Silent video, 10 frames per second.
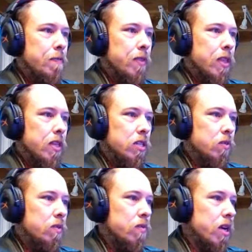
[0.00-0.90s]
this
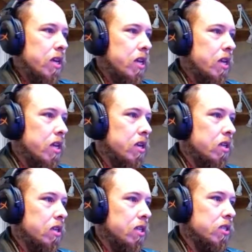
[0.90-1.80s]
one right
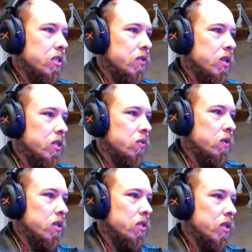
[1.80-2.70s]
here, let's do this
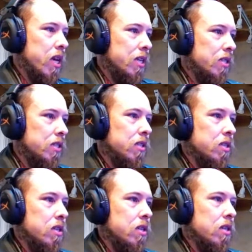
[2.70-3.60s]
one. So that's
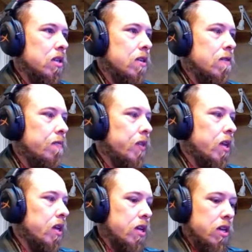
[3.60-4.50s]

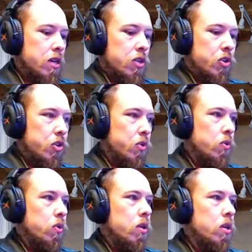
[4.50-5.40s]

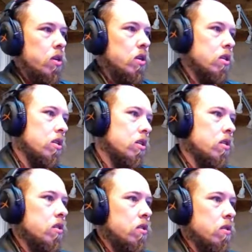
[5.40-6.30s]
new.
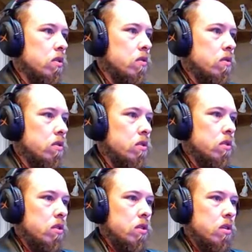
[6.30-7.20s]
Oh, I'm
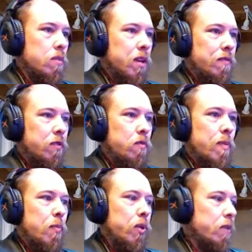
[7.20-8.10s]
gonna have to
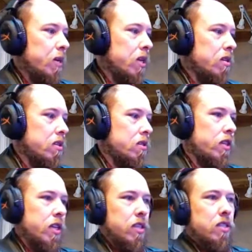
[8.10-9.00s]
remember that my
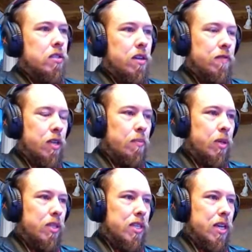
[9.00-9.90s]
thing is covering up on
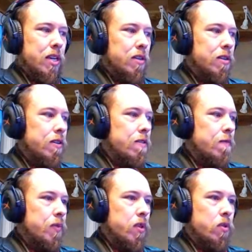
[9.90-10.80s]
the side here.
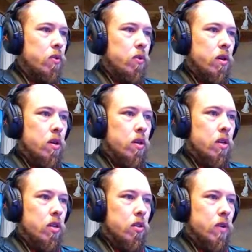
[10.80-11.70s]
New
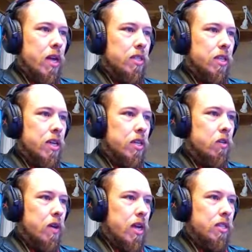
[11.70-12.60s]

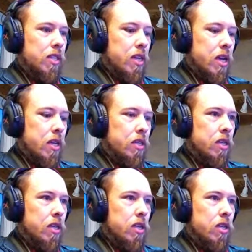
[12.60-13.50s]
grassland,
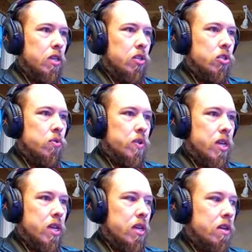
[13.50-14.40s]

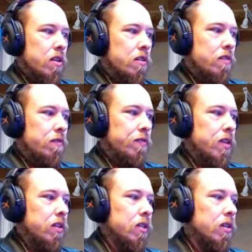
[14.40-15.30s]
tree, field.